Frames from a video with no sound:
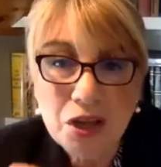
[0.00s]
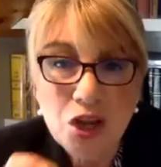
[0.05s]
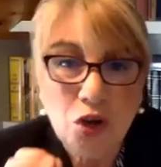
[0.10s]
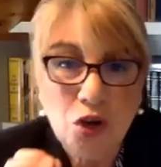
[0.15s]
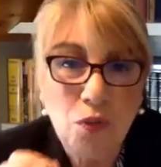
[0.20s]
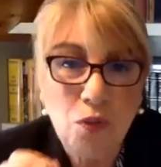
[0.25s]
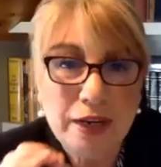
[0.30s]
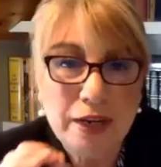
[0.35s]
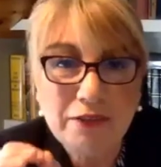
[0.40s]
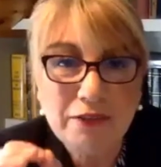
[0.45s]

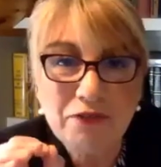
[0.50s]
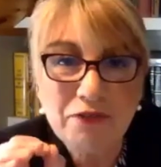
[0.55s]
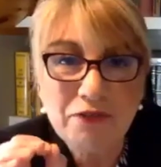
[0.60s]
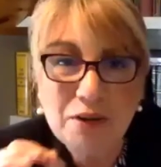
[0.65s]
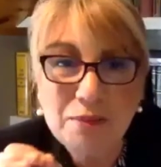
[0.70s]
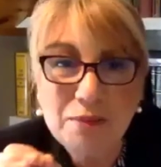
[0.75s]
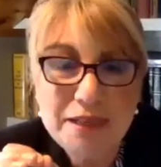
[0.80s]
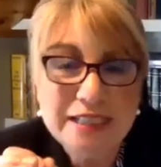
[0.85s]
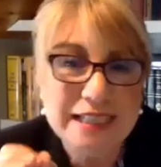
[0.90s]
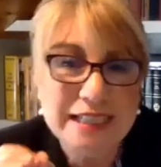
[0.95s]
One of them
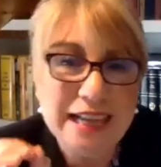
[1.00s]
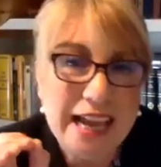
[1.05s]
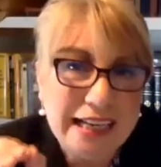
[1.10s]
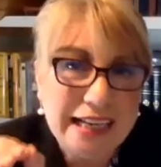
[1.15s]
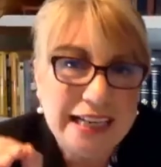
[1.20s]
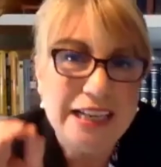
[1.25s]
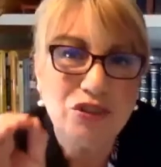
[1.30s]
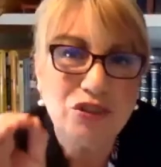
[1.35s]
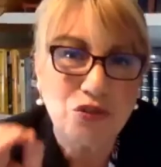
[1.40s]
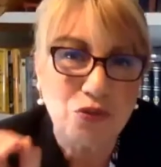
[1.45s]
is
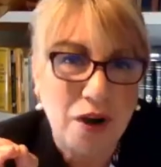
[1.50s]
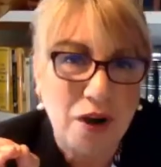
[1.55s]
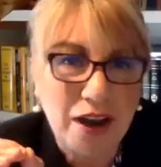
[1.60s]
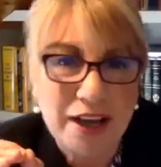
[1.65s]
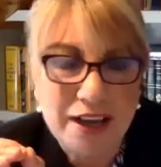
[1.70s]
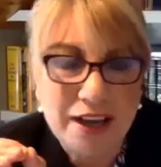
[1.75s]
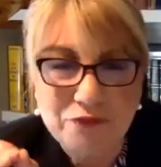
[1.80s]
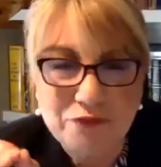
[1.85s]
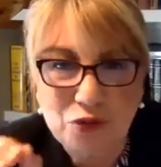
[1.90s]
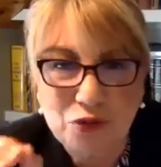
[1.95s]
any
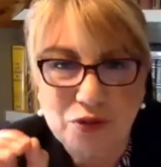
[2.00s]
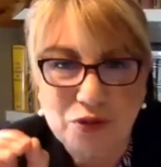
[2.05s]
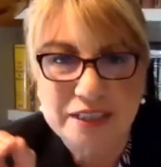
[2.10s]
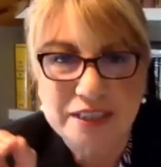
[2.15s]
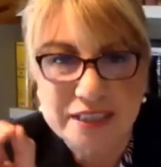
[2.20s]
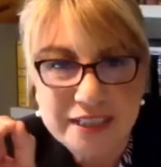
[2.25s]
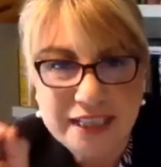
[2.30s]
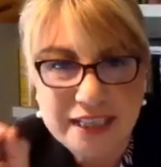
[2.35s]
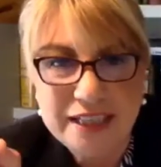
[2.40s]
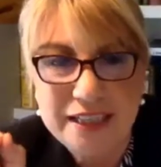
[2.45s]
drive toward
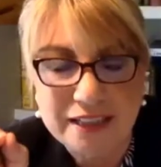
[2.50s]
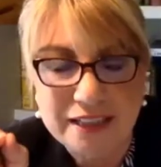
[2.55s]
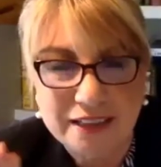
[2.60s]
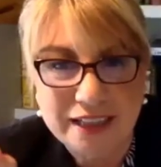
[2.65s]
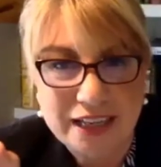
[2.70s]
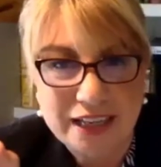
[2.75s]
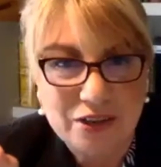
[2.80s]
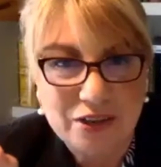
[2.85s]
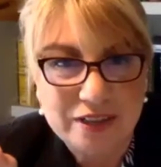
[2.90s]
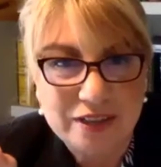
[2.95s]

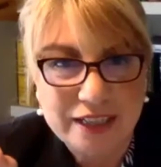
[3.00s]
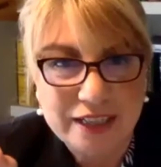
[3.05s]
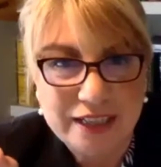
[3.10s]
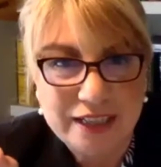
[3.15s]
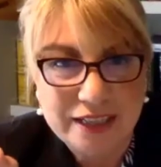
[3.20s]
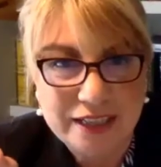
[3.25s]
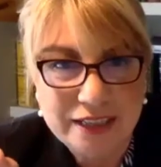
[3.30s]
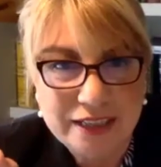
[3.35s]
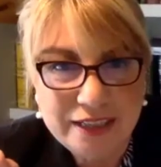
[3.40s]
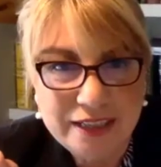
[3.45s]

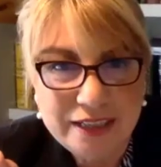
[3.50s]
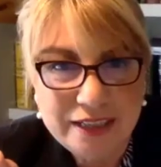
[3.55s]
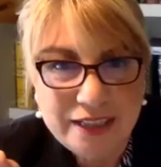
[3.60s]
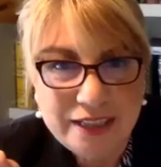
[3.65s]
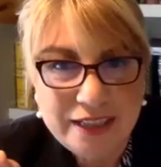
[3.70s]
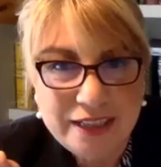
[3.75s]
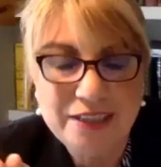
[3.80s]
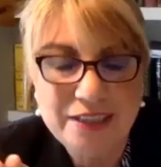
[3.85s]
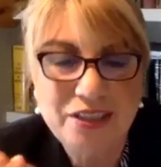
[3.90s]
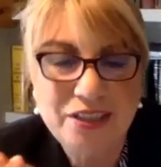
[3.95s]
singularity
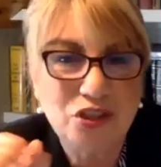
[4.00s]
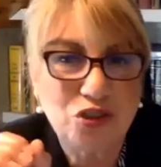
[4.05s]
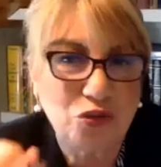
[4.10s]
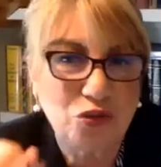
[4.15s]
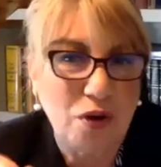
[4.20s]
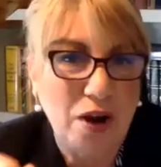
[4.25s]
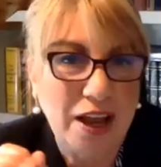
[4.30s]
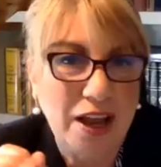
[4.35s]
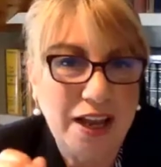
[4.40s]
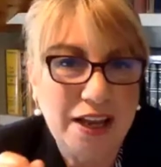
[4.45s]
is a
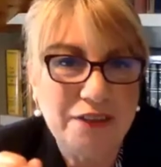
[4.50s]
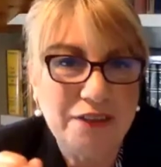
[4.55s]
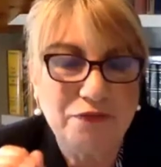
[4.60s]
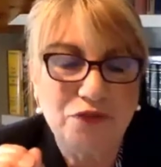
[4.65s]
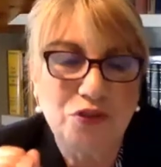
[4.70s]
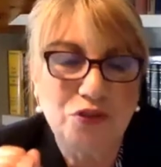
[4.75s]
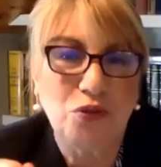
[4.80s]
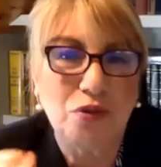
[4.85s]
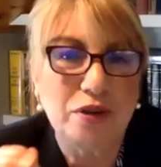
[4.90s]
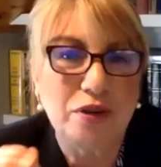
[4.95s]
drive
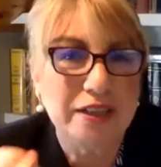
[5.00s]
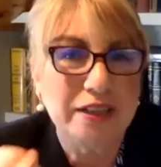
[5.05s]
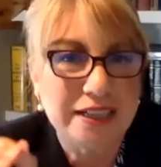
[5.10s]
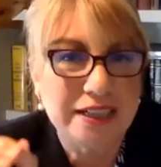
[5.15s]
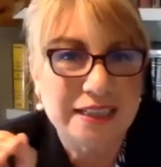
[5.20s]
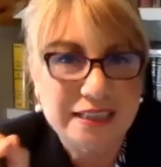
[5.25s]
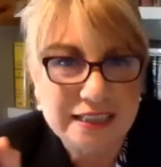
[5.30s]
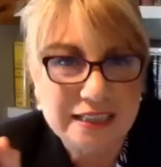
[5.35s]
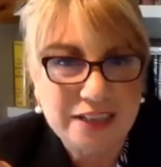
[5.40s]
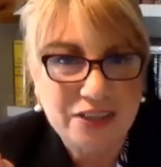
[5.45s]
toward
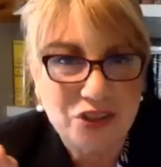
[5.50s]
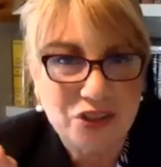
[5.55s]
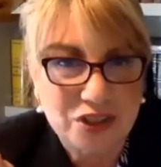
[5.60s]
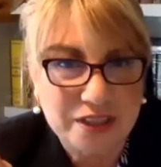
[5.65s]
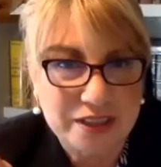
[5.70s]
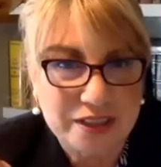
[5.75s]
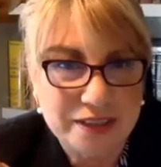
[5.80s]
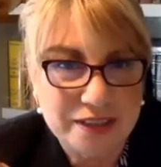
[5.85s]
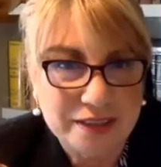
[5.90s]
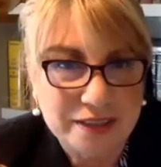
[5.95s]

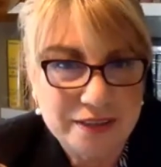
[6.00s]
extinction.